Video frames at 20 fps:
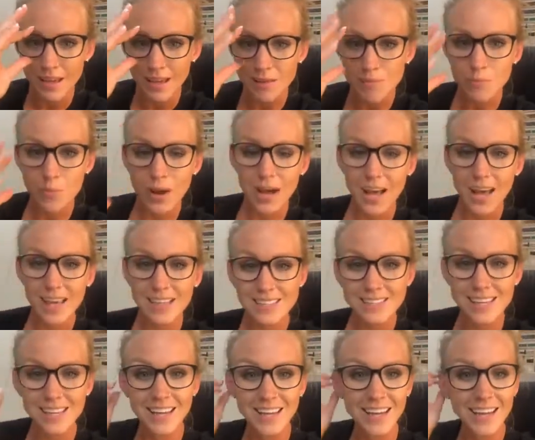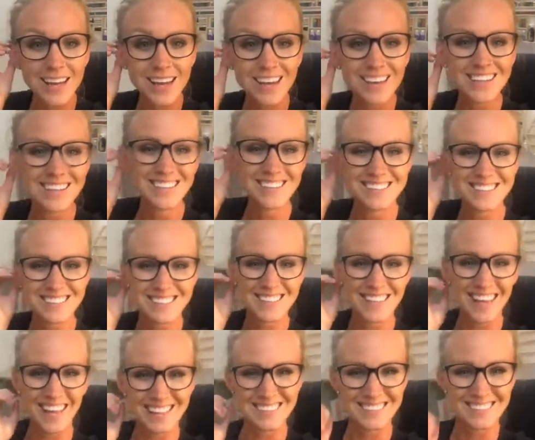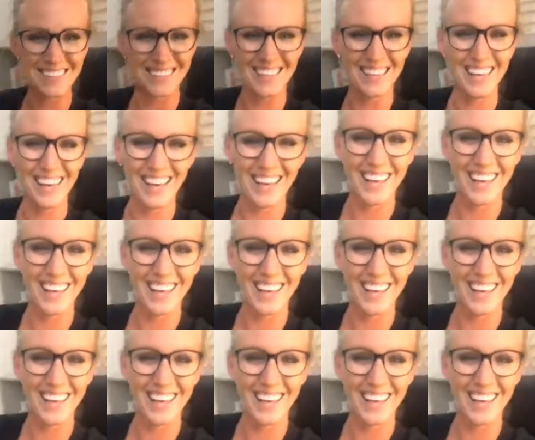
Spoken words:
But Stacy,